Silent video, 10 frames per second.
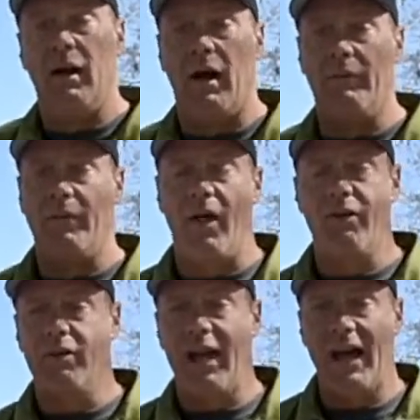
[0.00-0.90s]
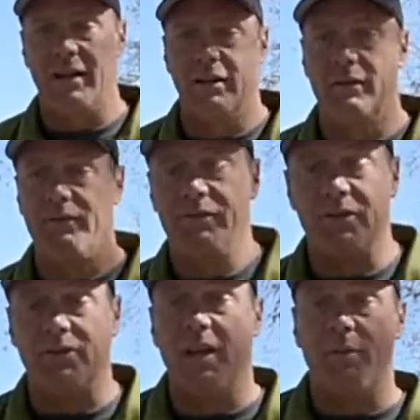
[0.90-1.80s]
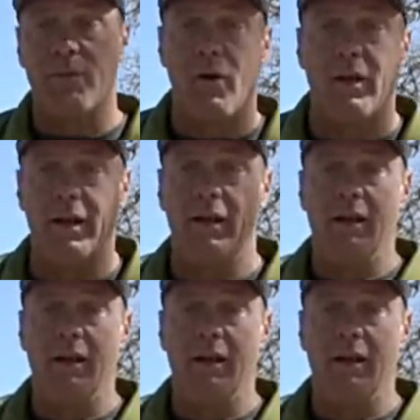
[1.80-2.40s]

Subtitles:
Other than that, just keep throwing it.